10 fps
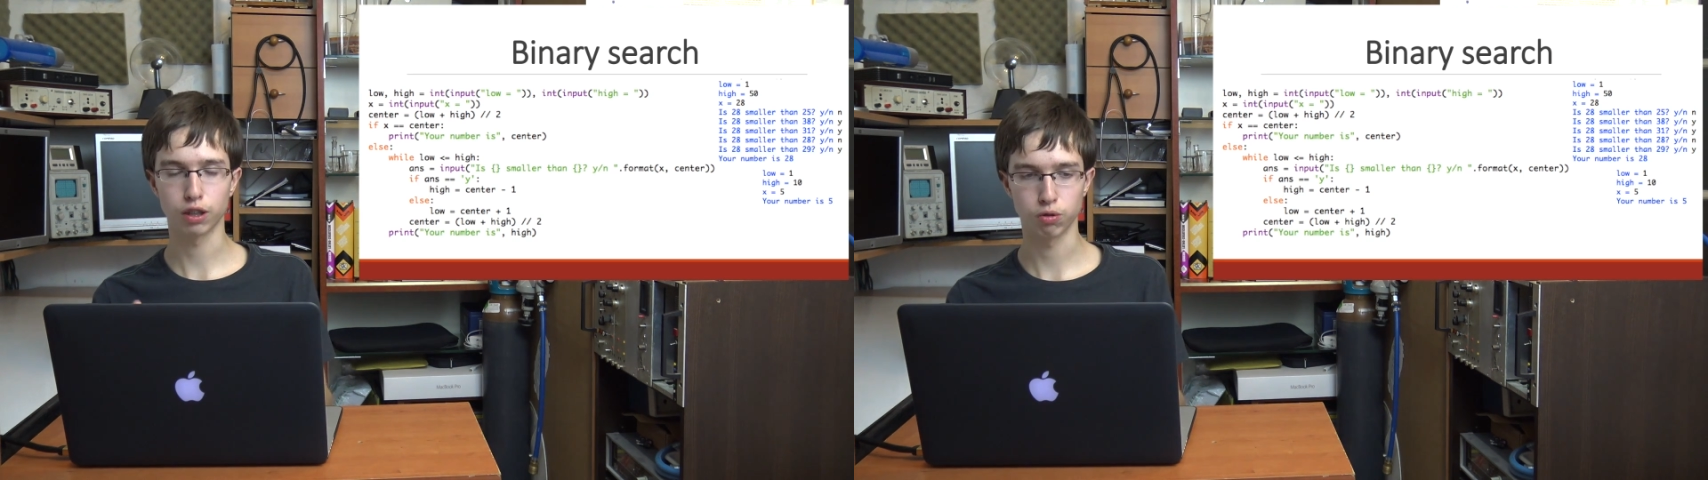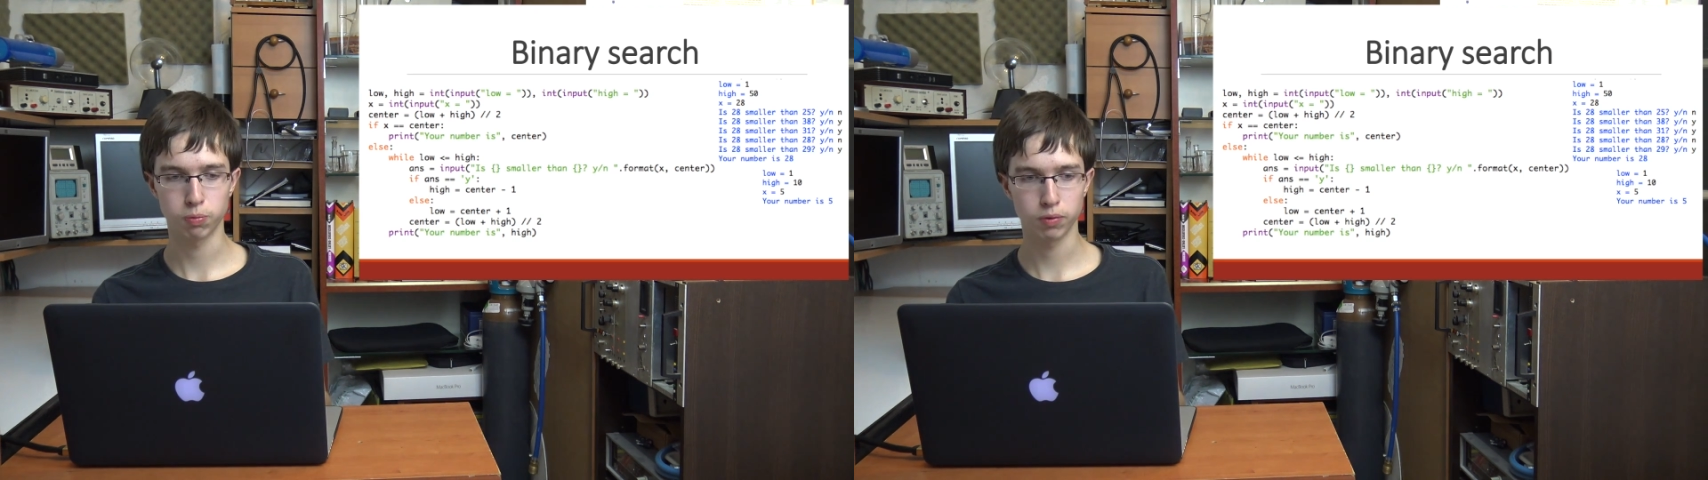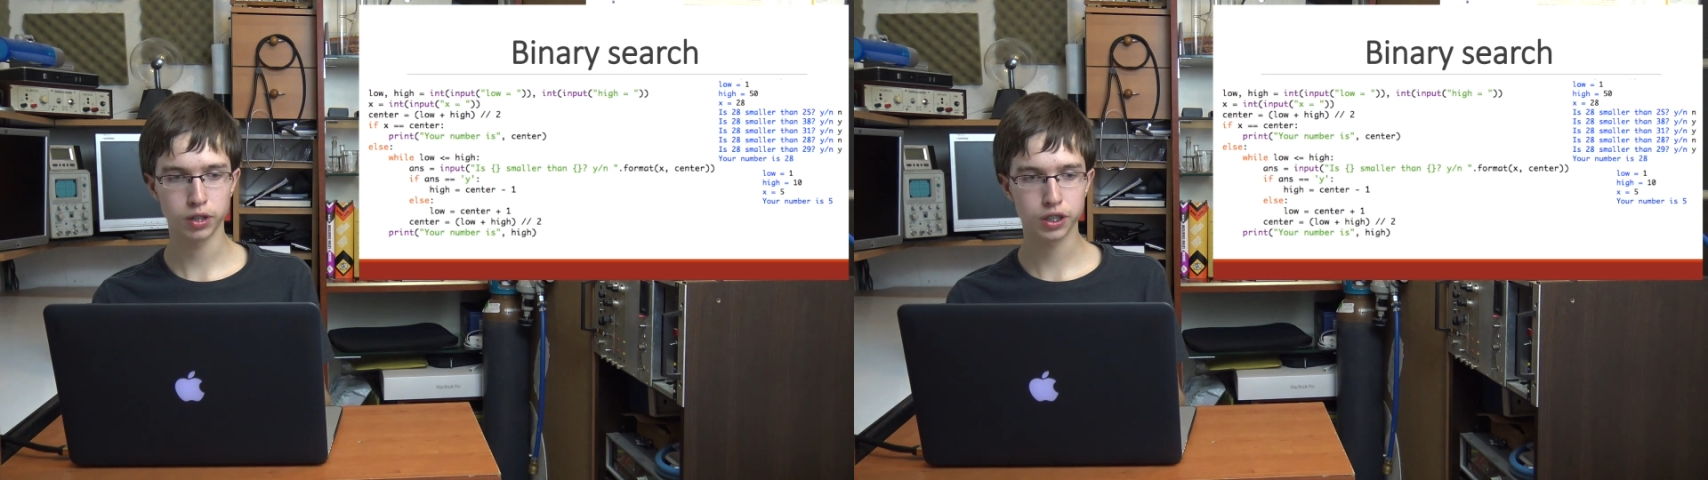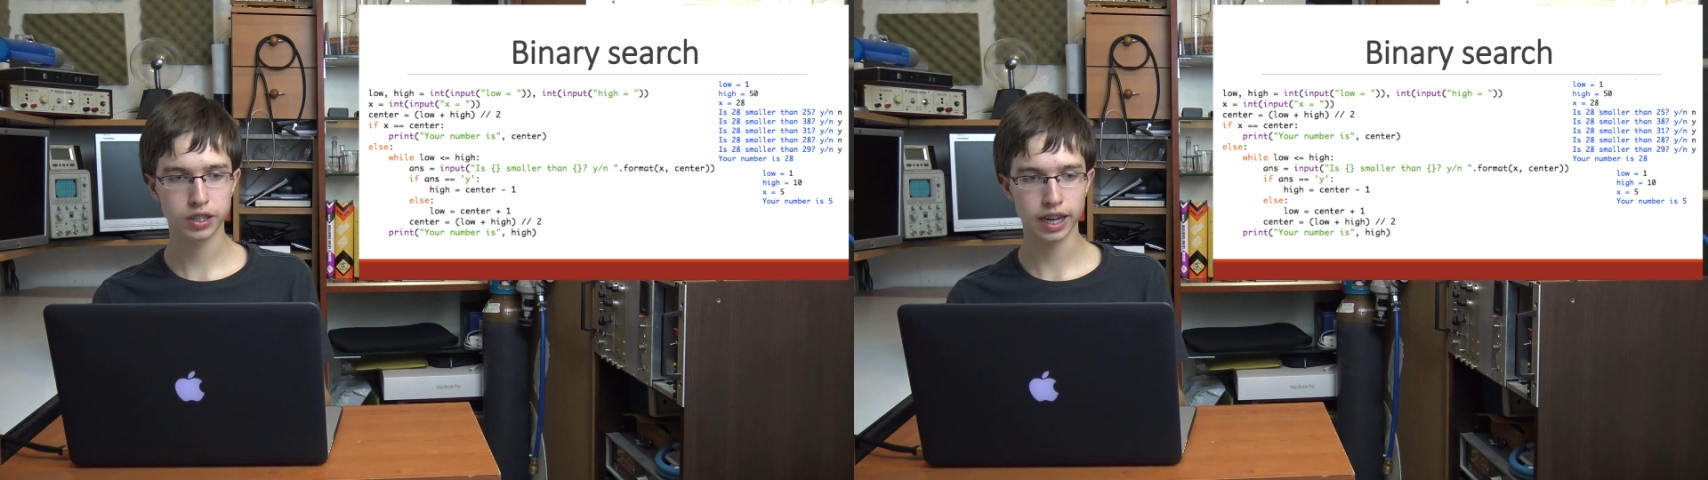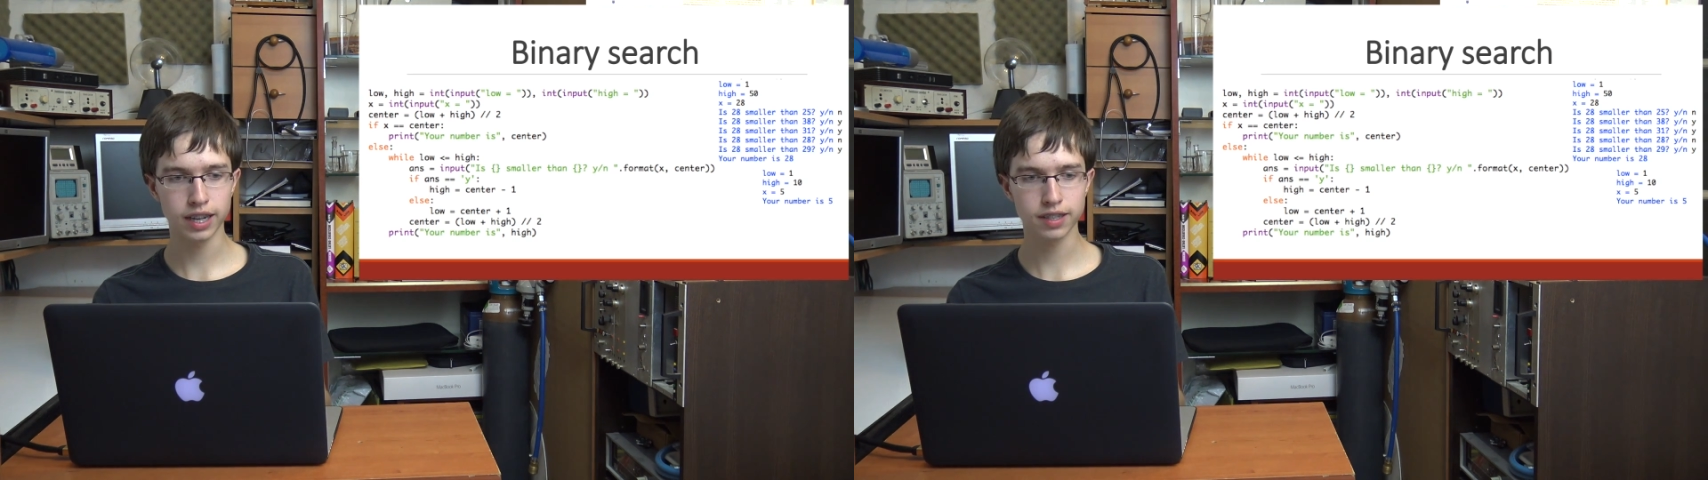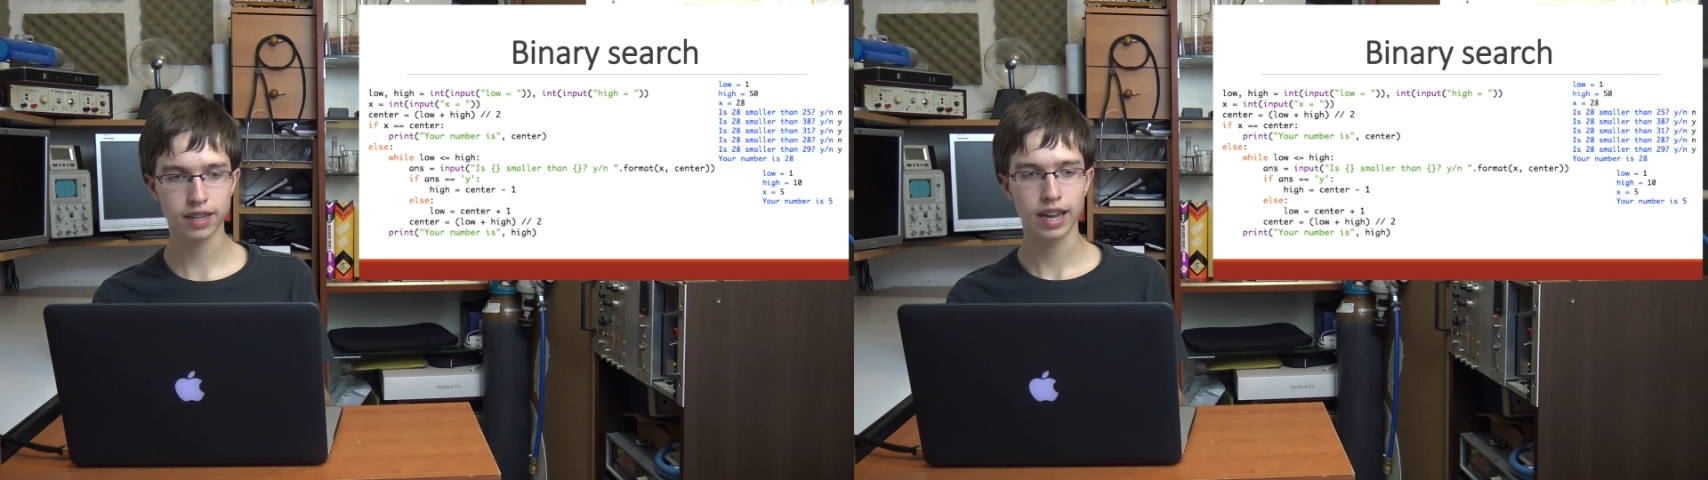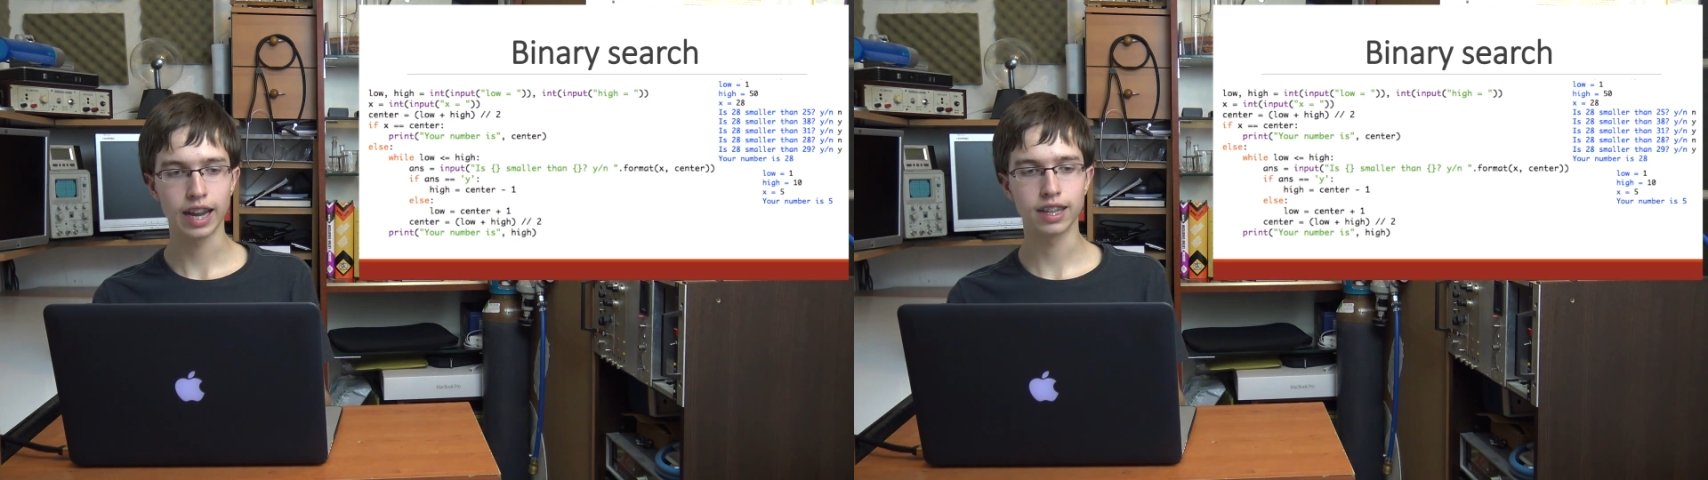loop, which says,